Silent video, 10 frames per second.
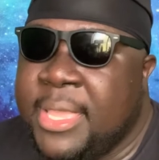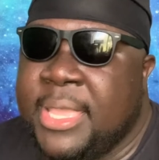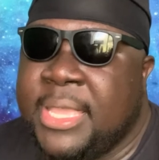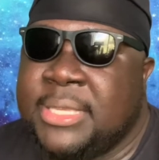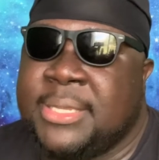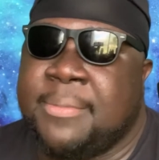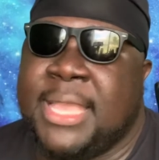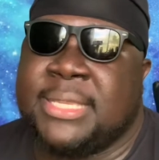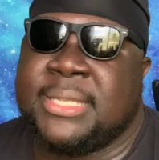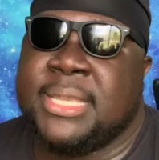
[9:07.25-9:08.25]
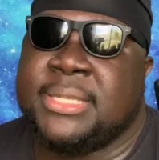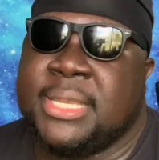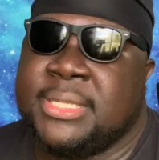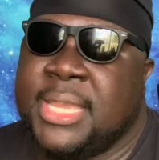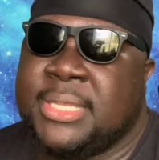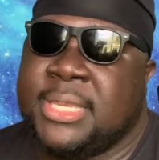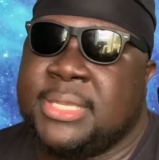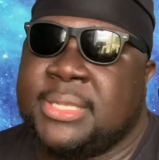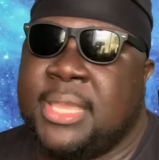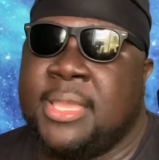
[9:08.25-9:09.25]
It's your man,
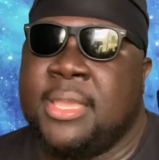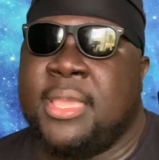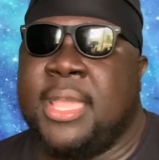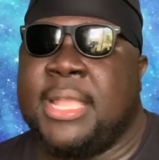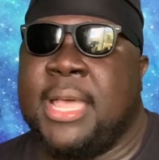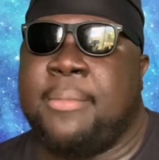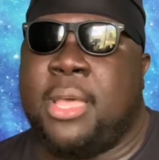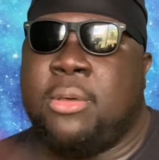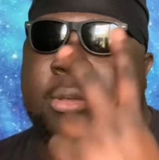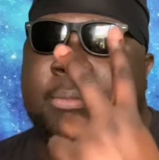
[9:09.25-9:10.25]
C.J.C, and I'm out.